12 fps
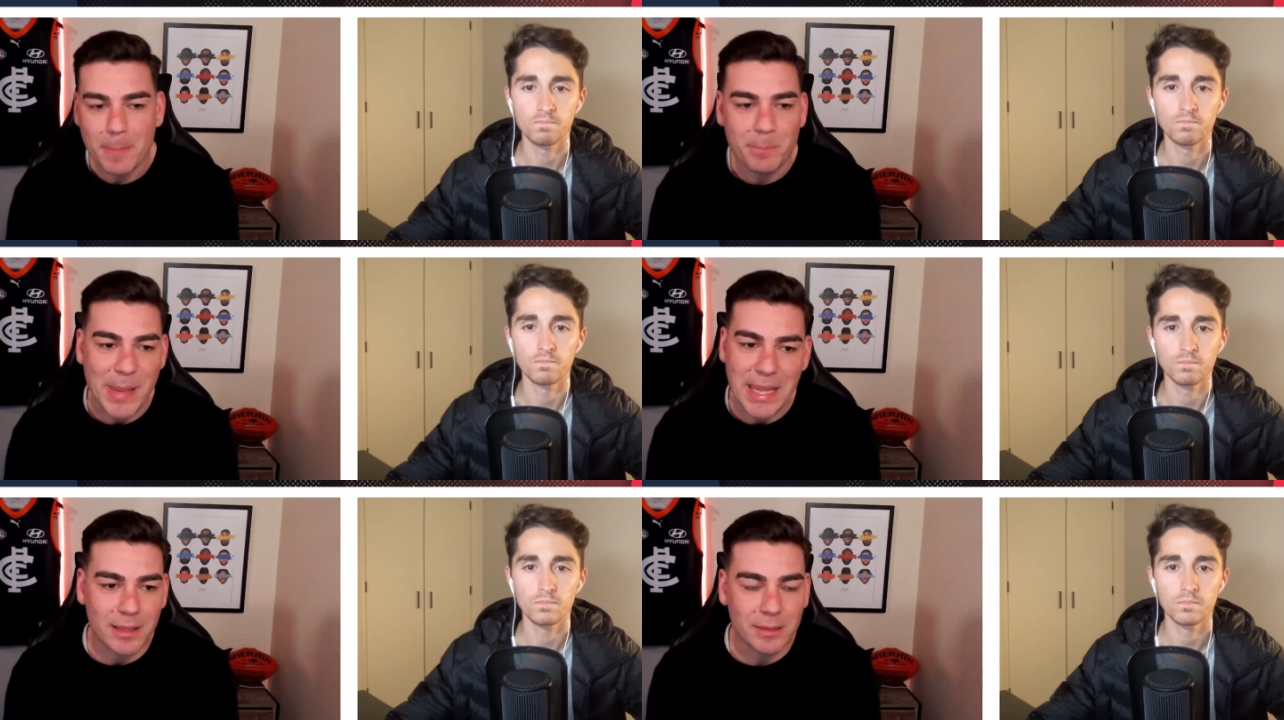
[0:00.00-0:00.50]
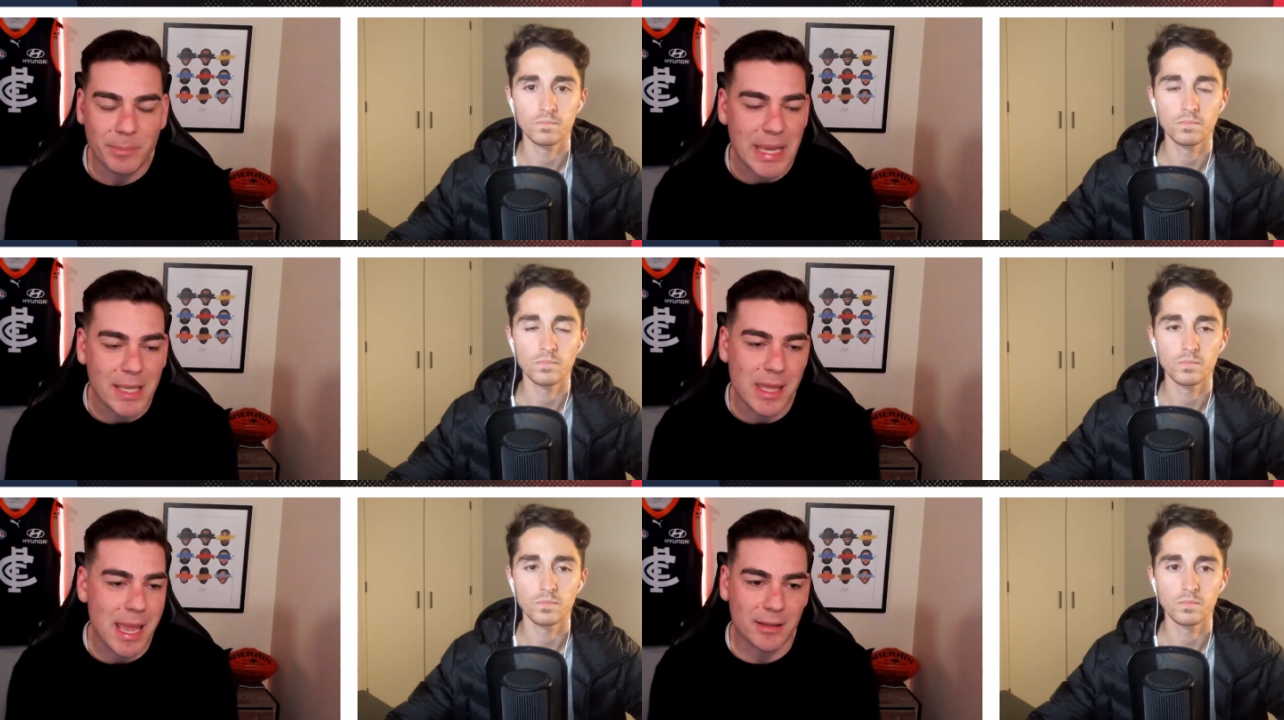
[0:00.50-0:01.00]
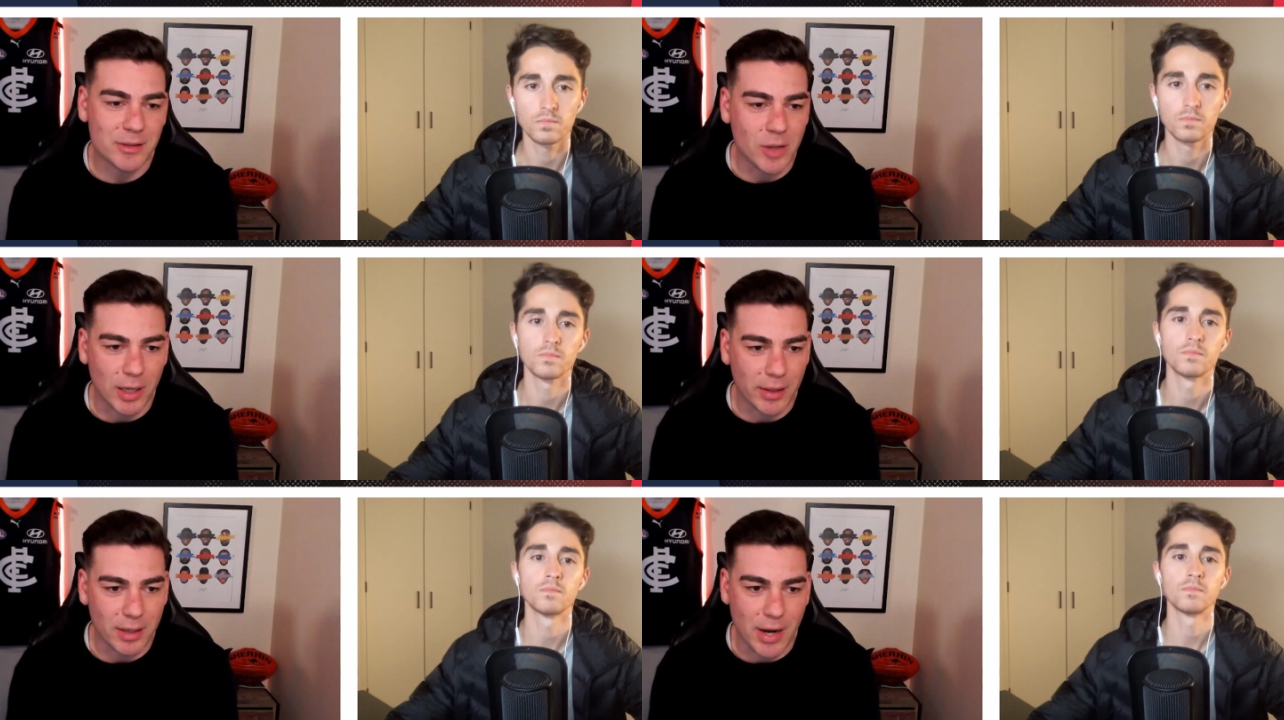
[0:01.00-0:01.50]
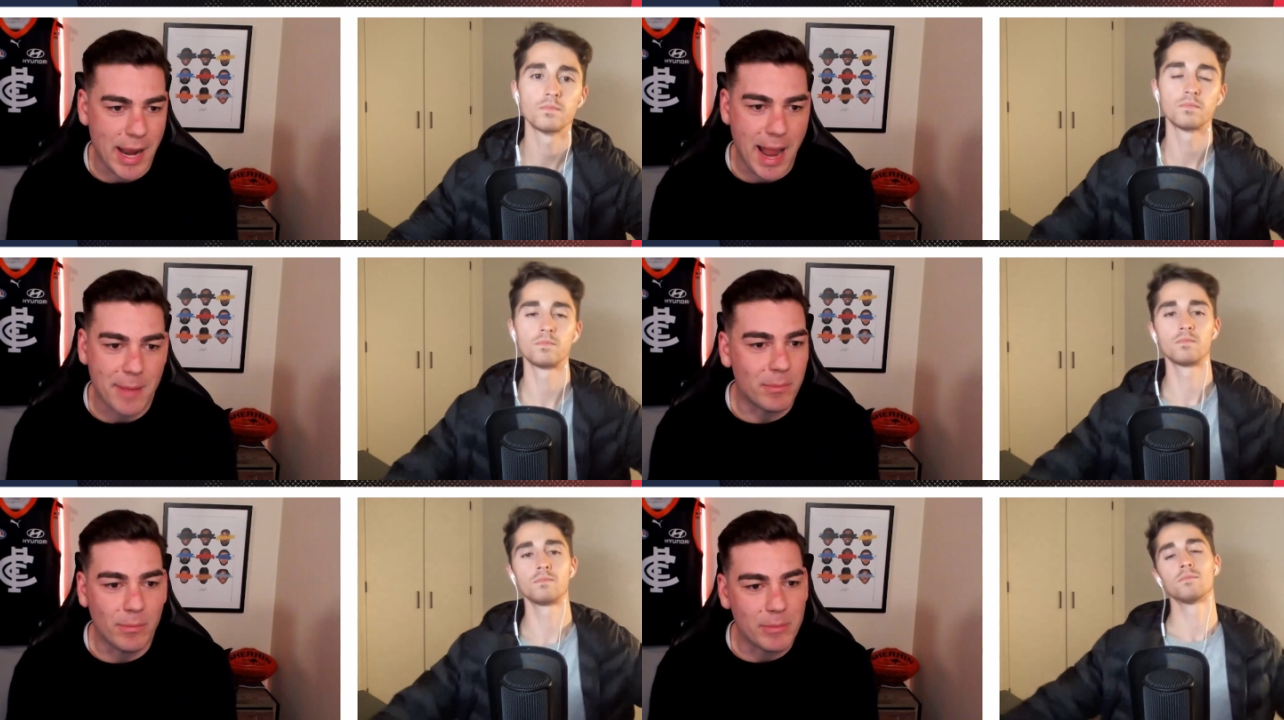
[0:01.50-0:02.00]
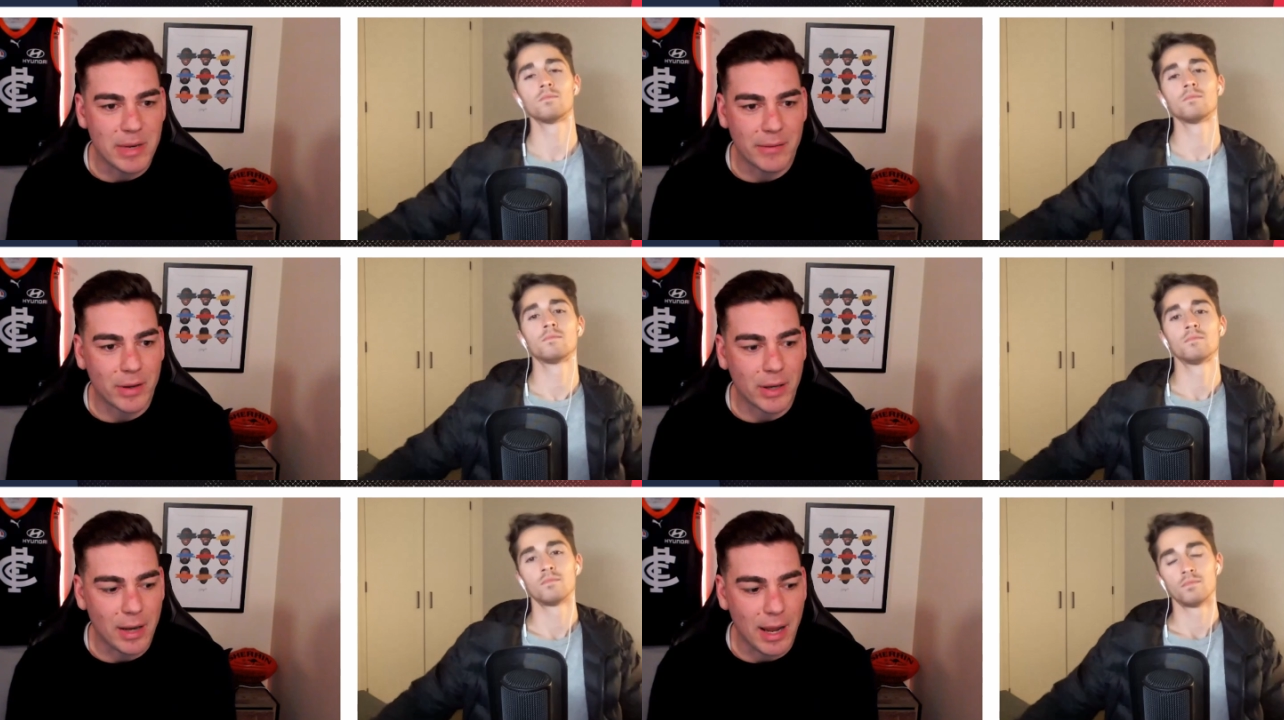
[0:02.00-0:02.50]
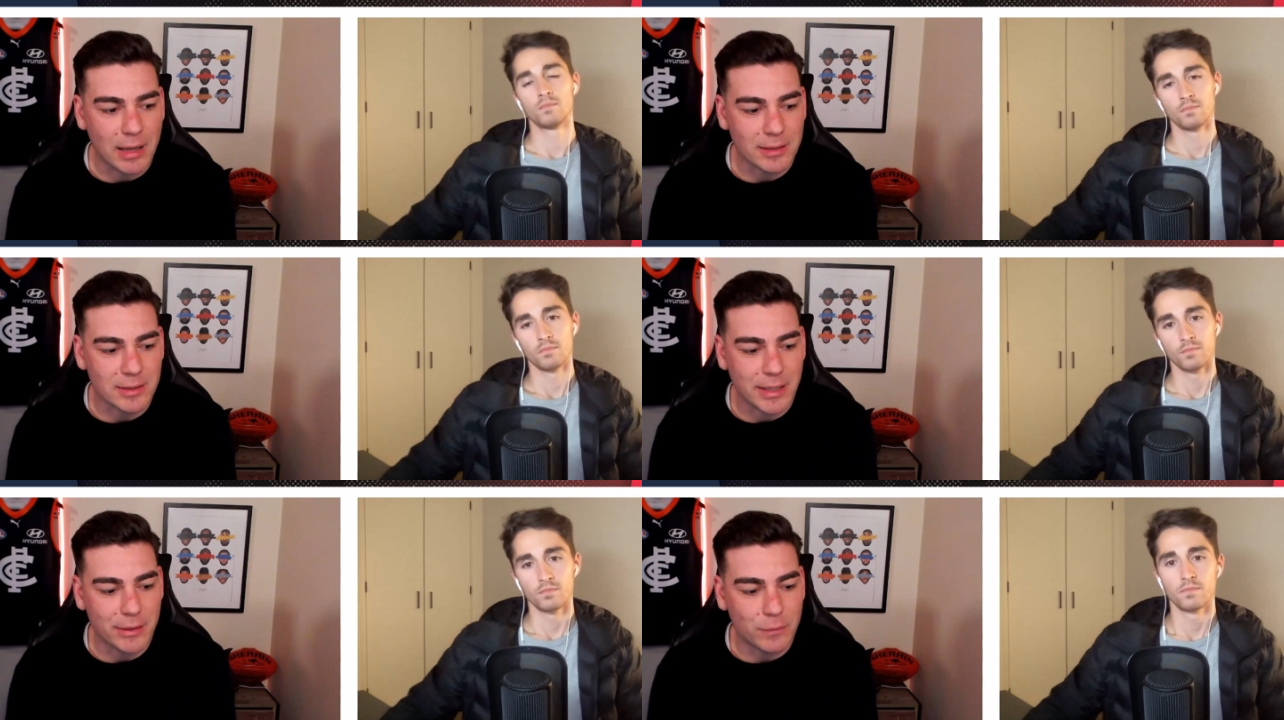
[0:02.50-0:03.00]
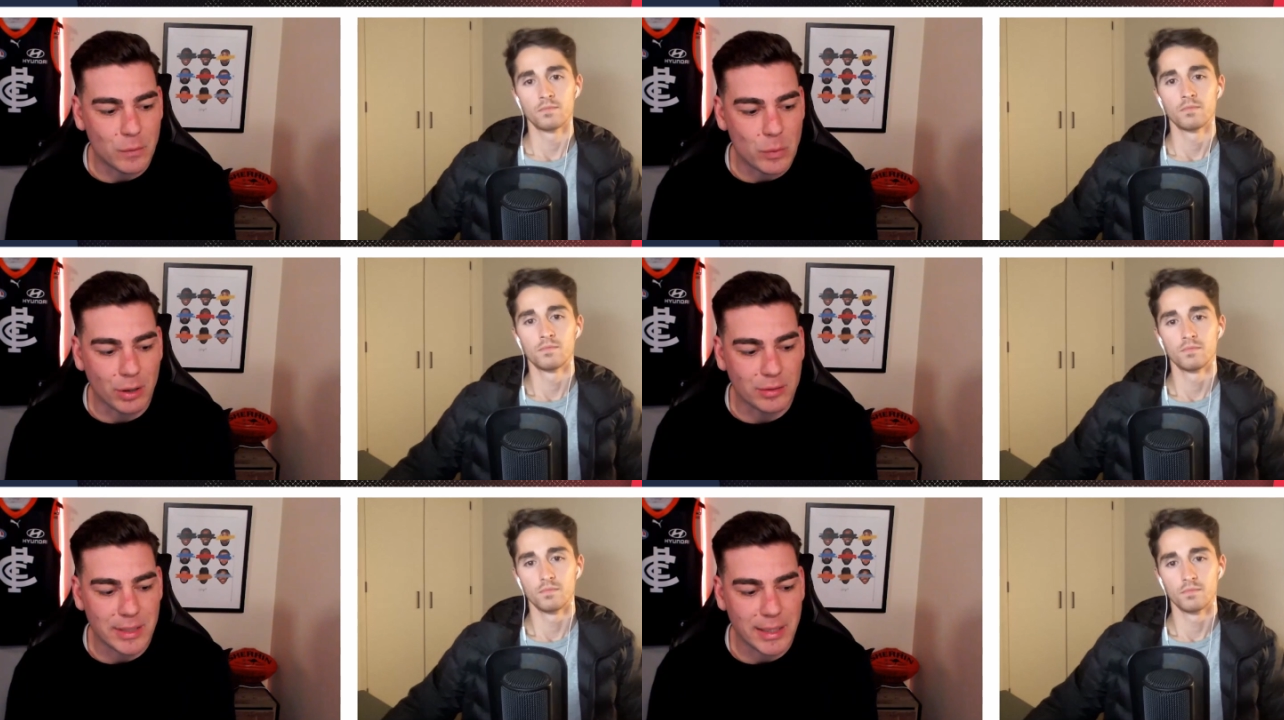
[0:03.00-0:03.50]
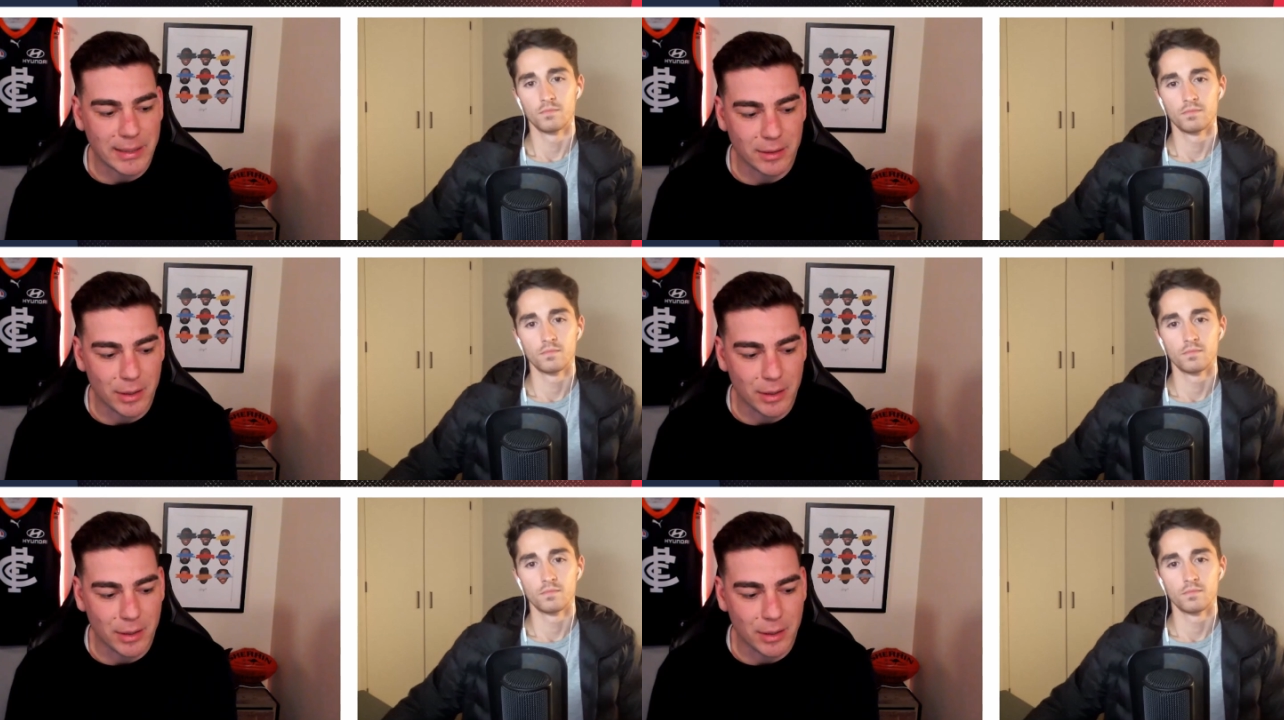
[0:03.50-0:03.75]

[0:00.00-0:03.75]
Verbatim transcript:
Speaker 1: being the outsider that I am, I'm never going to understand the full context.